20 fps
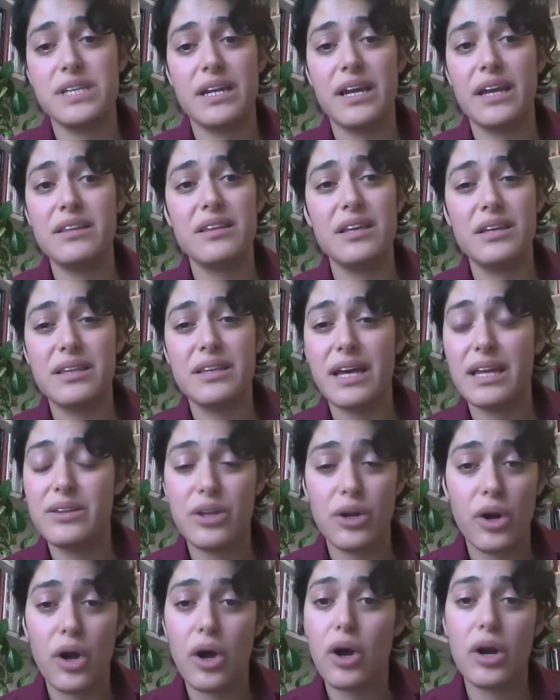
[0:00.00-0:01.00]
And I think that
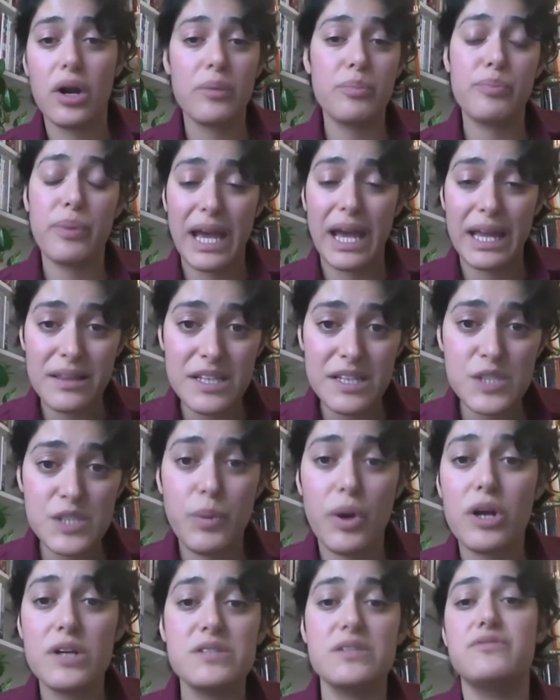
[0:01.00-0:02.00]
there are at least
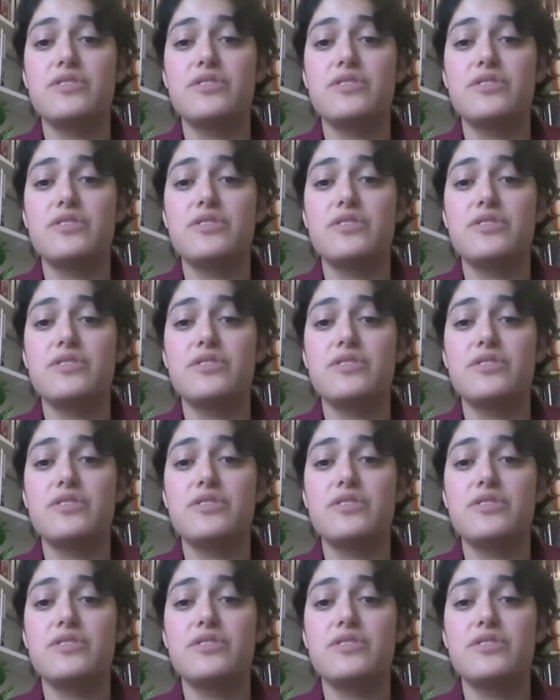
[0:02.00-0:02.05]
parts